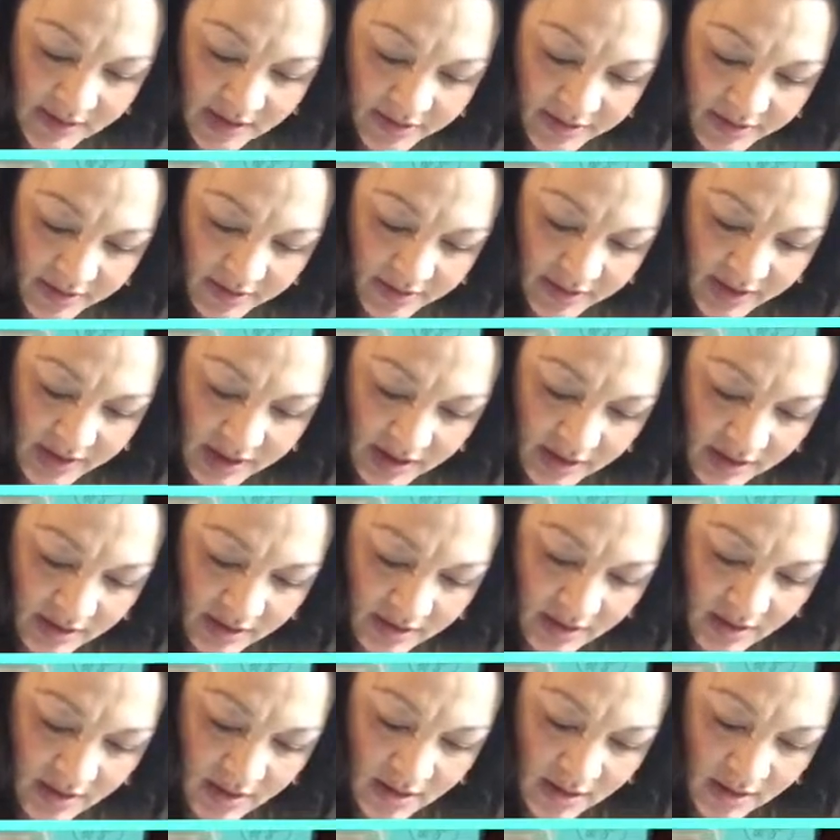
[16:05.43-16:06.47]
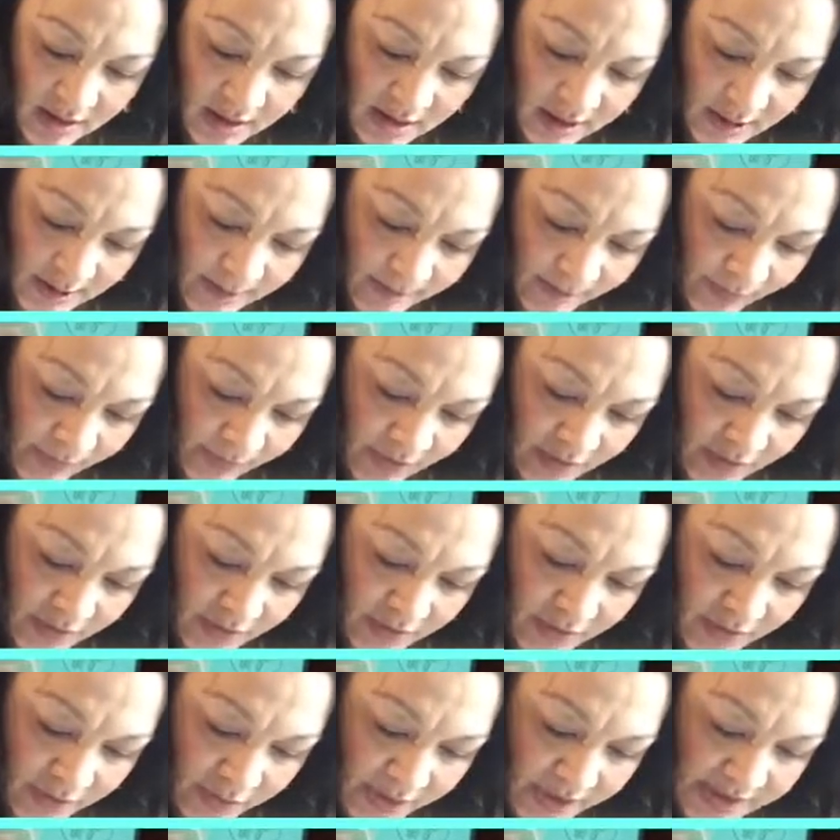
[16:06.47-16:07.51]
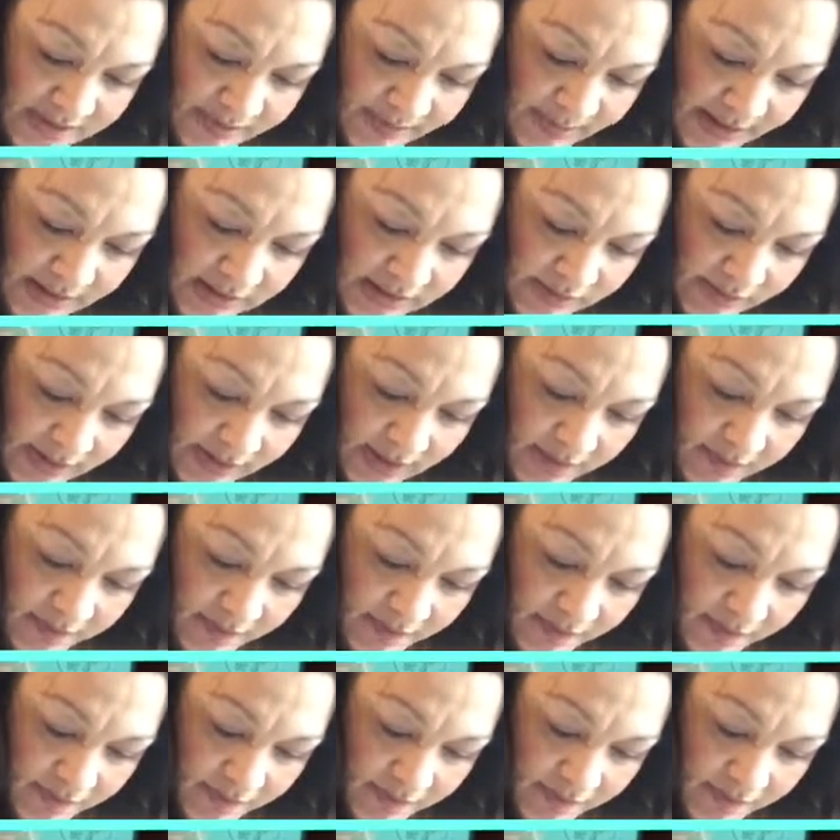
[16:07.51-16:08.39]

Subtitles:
other than your workspace, right?